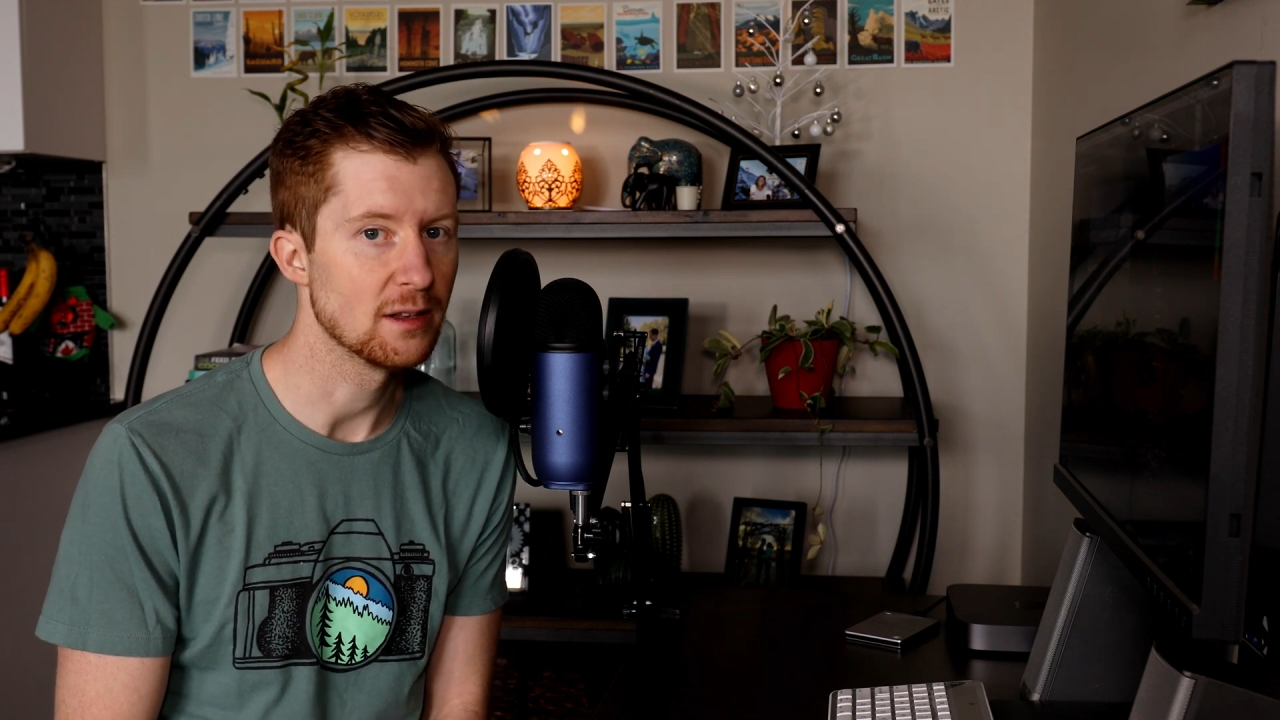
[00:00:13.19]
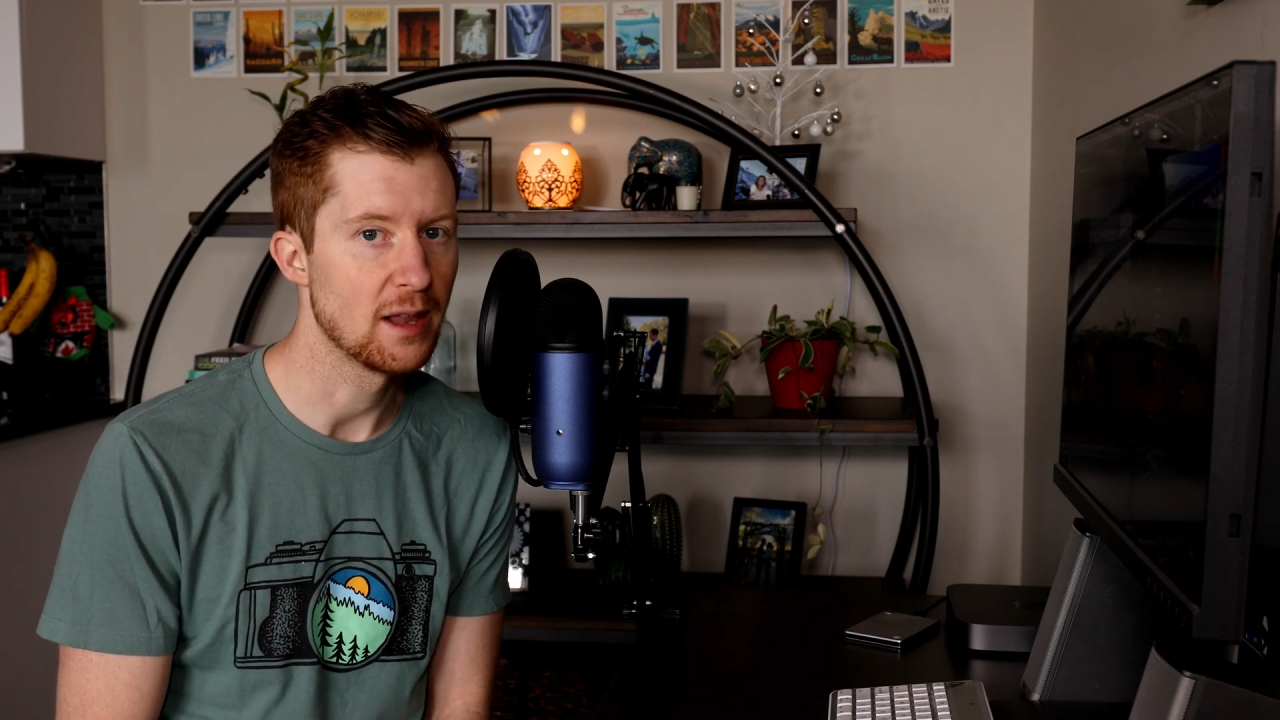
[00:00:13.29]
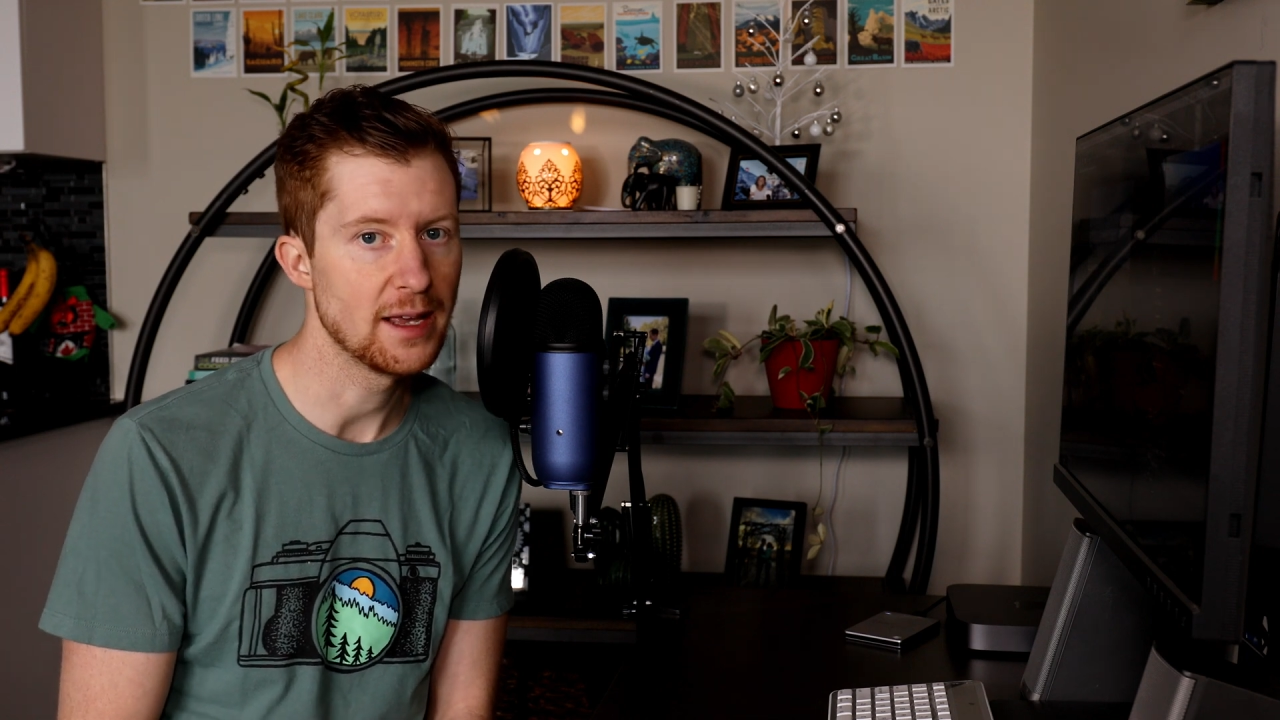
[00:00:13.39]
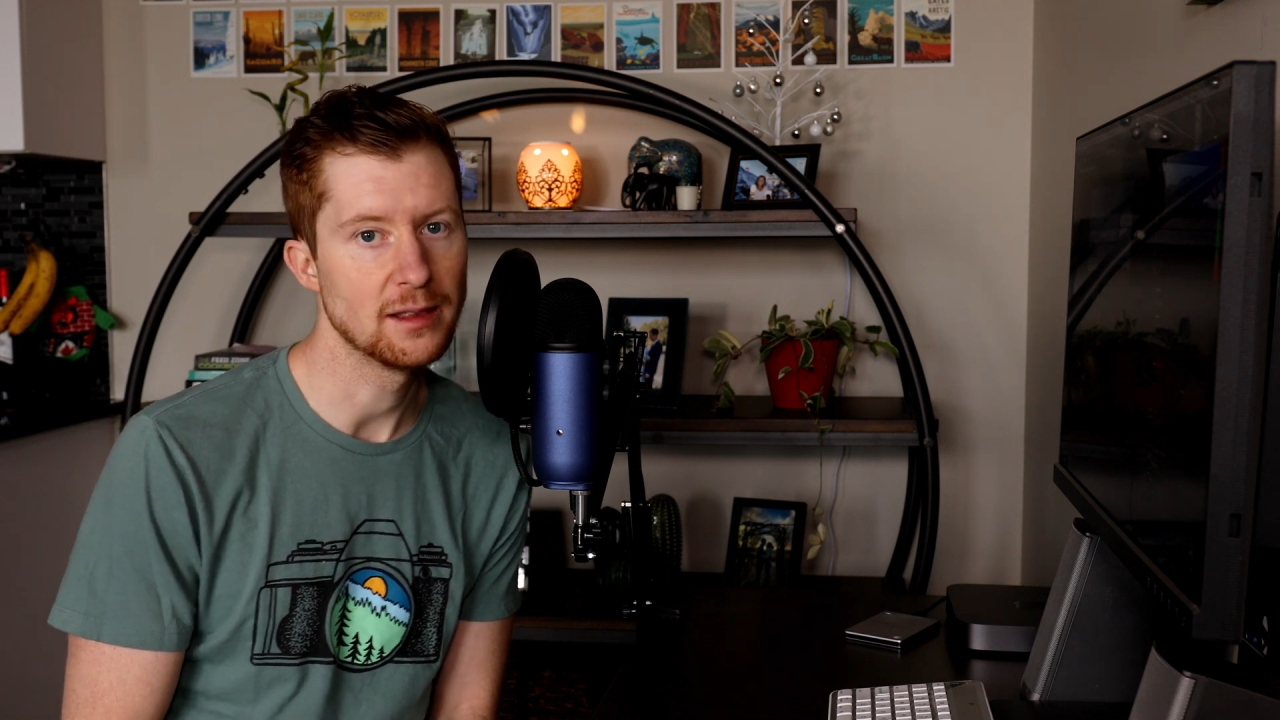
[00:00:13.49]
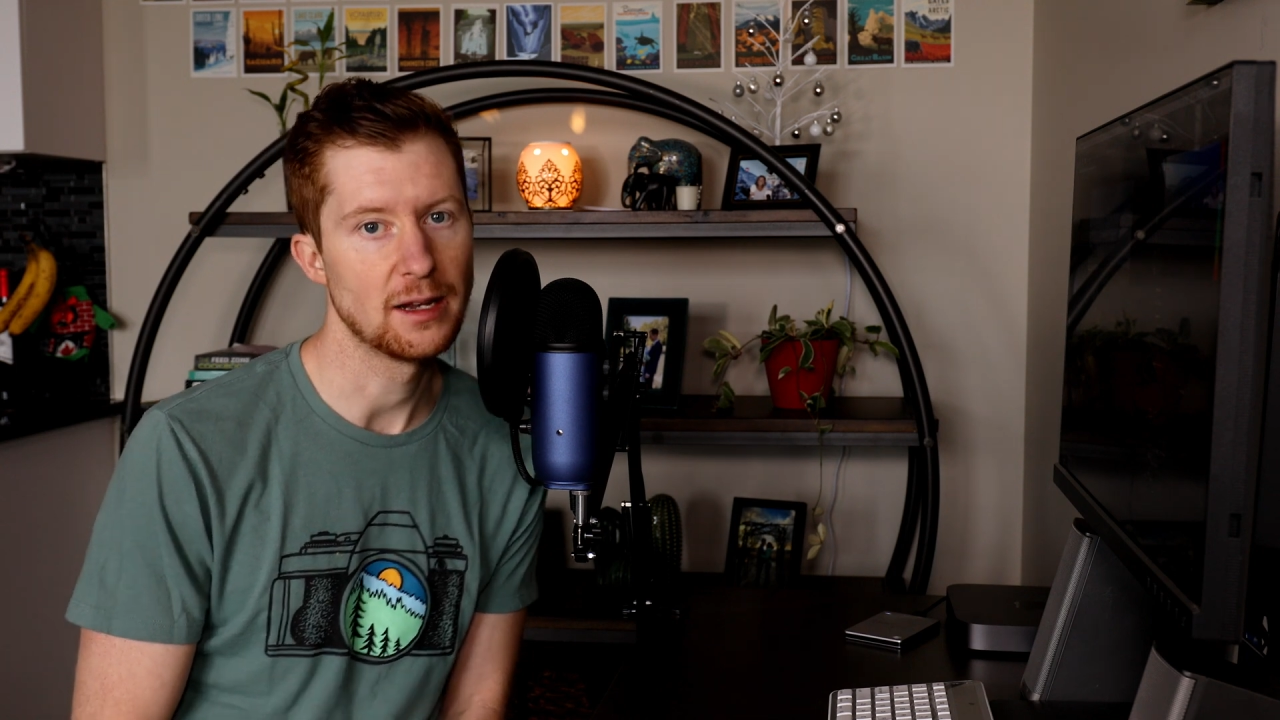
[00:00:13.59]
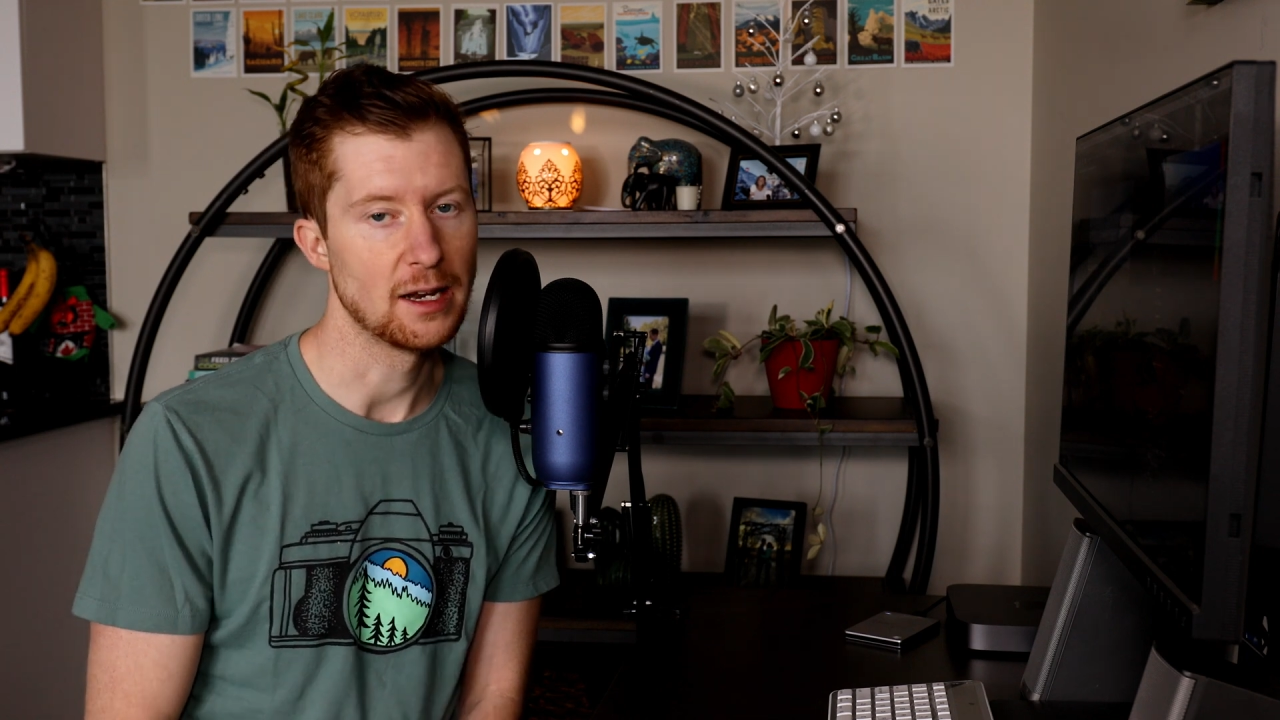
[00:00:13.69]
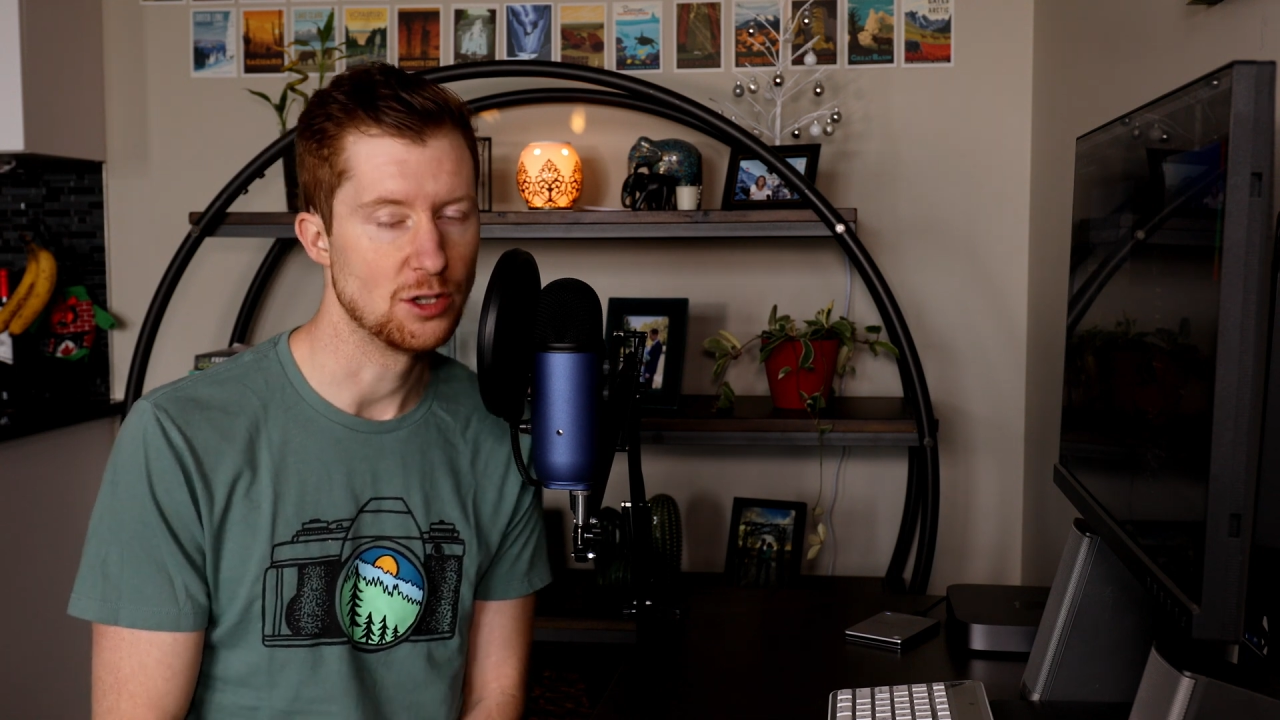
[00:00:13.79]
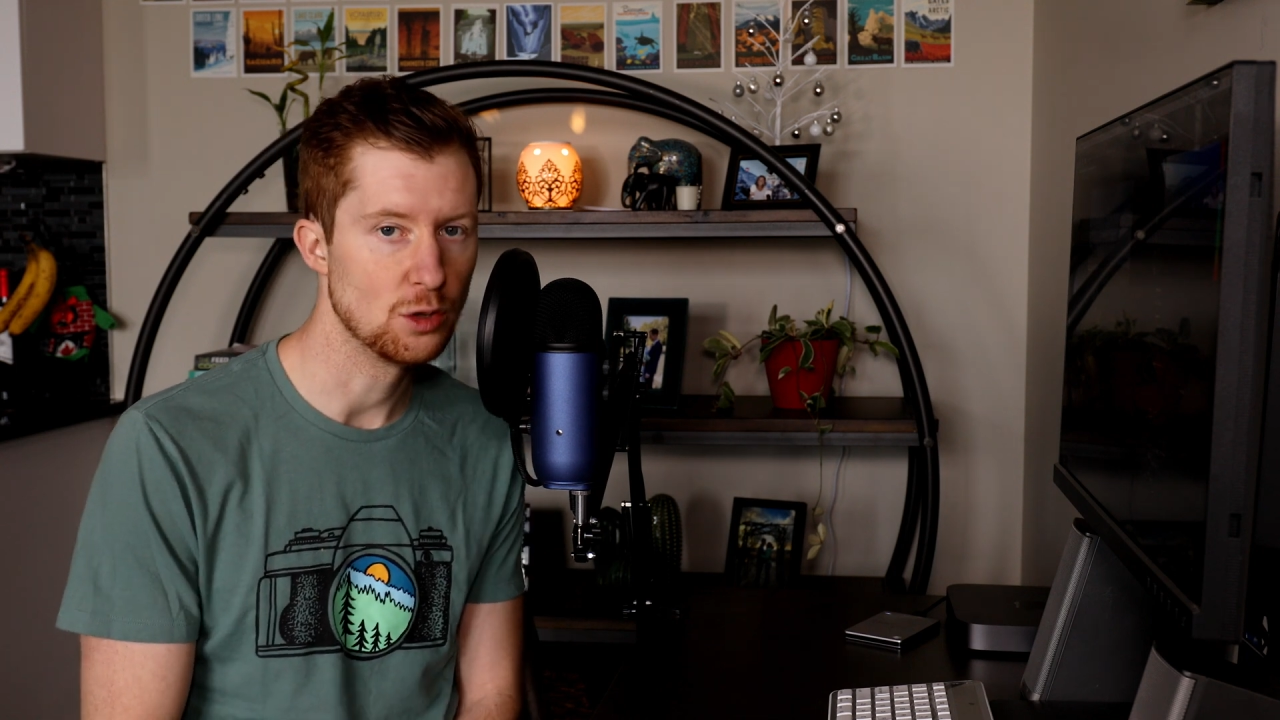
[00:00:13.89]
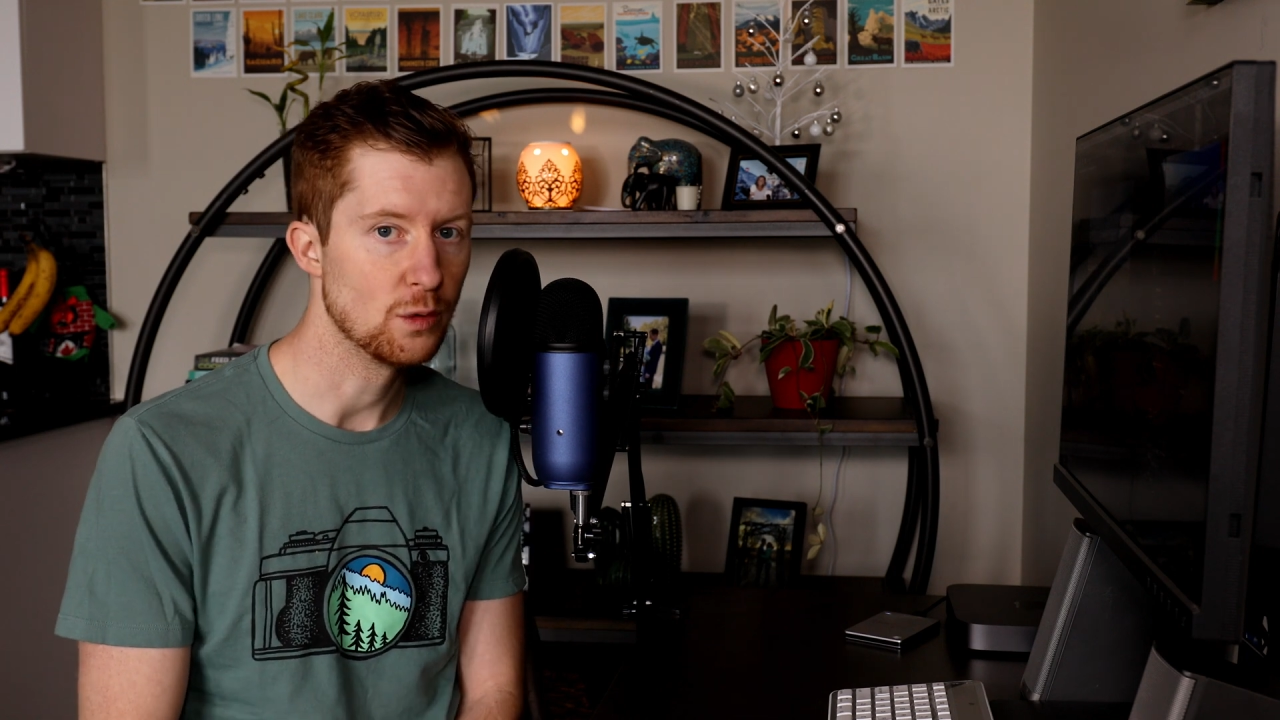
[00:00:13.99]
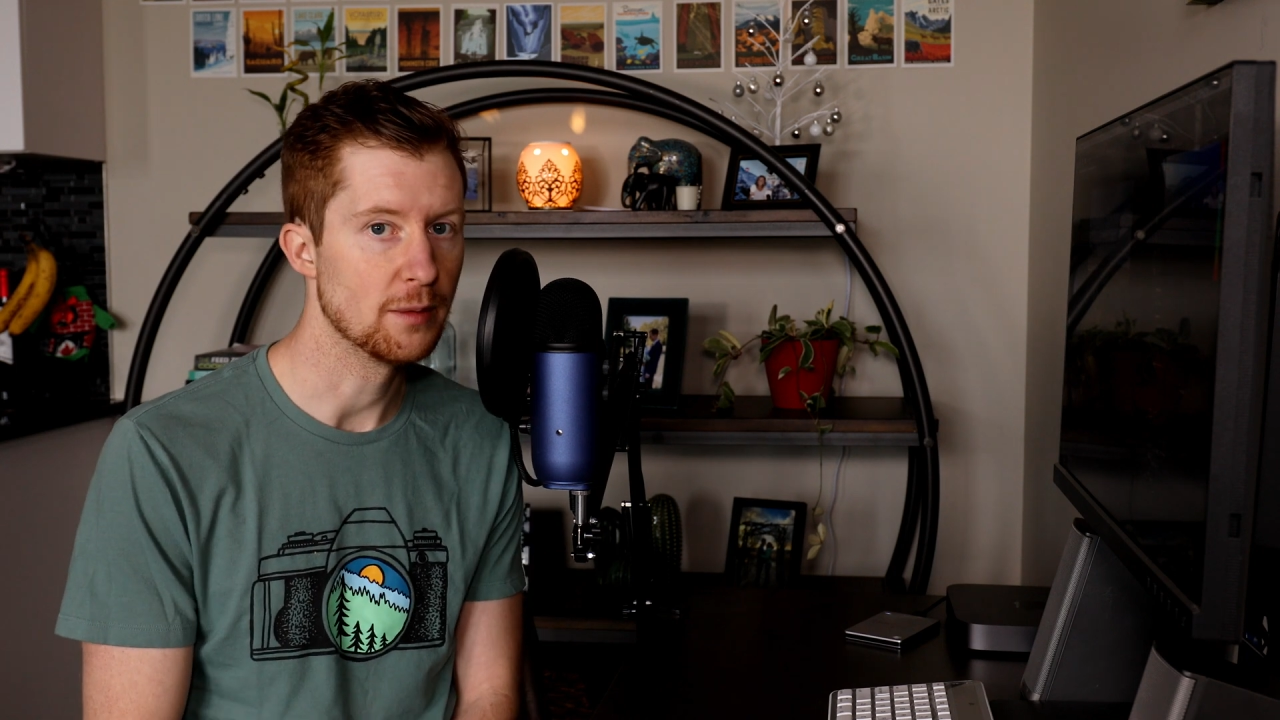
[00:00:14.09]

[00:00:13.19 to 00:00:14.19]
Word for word: light that I do in